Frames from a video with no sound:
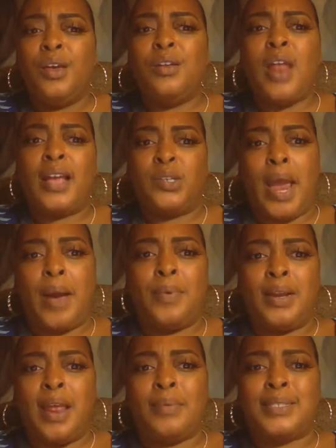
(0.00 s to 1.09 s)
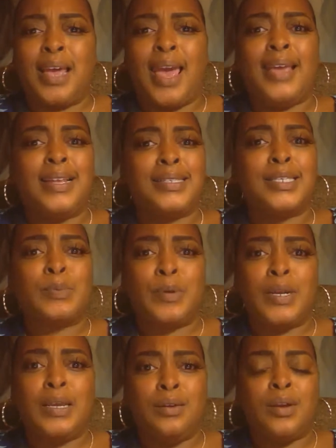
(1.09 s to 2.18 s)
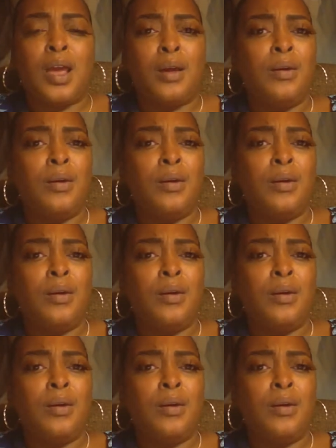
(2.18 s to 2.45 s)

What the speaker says: I tried one, and I was like, hey, this is pretty,